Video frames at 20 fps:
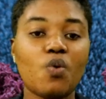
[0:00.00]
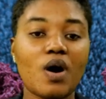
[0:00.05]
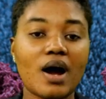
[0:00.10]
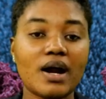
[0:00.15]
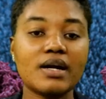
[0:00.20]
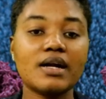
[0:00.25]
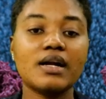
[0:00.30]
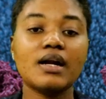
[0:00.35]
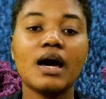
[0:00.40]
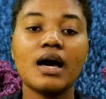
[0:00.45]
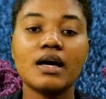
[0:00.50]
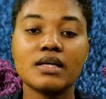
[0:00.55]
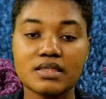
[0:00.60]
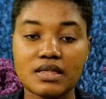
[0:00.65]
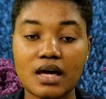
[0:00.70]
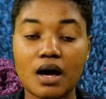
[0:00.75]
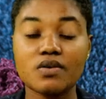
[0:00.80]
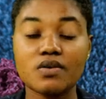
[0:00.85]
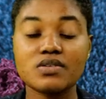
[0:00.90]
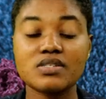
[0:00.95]

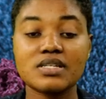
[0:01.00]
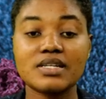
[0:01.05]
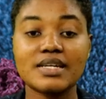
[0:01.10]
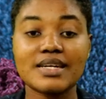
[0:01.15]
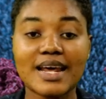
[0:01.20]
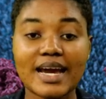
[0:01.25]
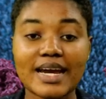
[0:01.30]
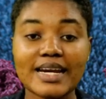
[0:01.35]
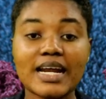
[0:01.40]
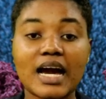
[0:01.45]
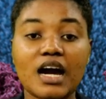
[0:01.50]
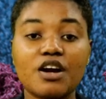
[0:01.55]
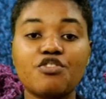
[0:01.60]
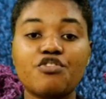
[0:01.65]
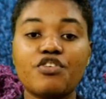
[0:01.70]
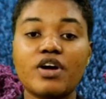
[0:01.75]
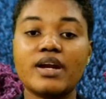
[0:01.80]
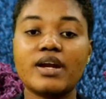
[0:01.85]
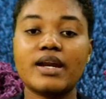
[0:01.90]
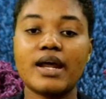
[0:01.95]

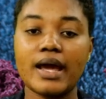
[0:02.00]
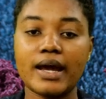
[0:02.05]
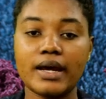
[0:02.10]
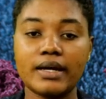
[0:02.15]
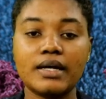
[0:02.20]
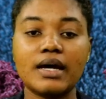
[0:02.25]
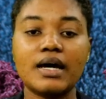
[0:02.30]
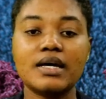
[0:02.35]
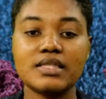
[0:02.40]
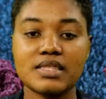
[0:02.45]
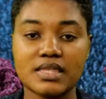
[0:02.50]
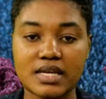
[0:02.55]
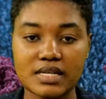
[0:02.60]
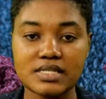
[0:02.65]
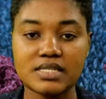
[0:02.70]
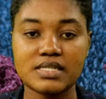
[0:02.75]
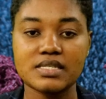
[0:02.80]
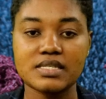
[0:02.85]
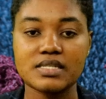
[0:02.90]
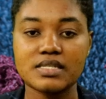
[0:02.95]

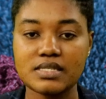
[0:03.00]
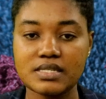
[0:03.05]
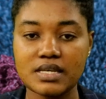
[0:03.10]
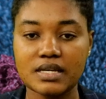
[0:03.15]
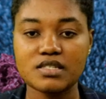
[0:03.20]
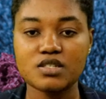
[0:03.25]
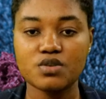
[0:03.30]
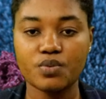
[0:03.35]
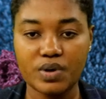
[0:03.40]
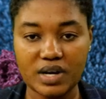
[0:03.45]
1,936